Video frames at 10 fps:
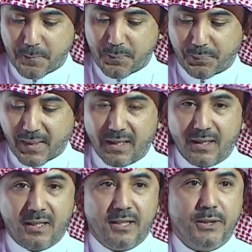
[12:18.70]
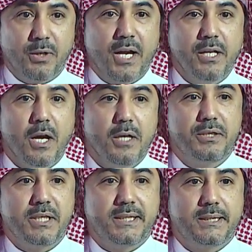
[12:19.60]
So again, just a
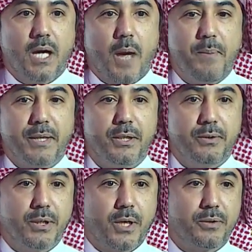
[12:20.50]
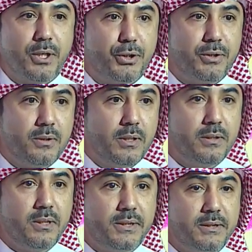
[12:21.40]
pattern recognition. This is a
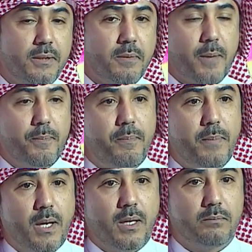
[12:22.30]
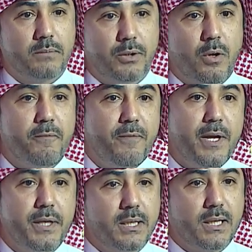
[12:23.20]
very
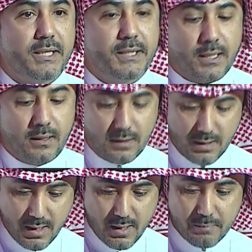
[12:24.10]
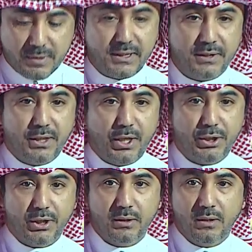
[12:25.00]
classical presentation
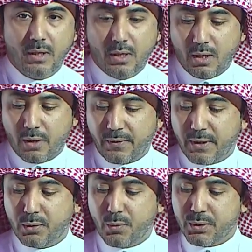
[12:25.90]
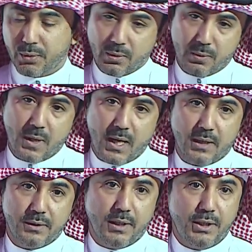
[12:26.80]
of an individual who had initially
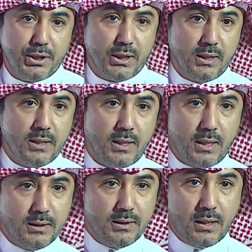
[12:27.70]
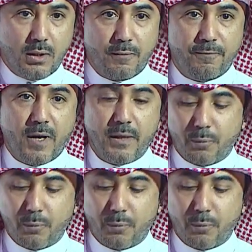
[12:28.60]
an LDL of 5.5.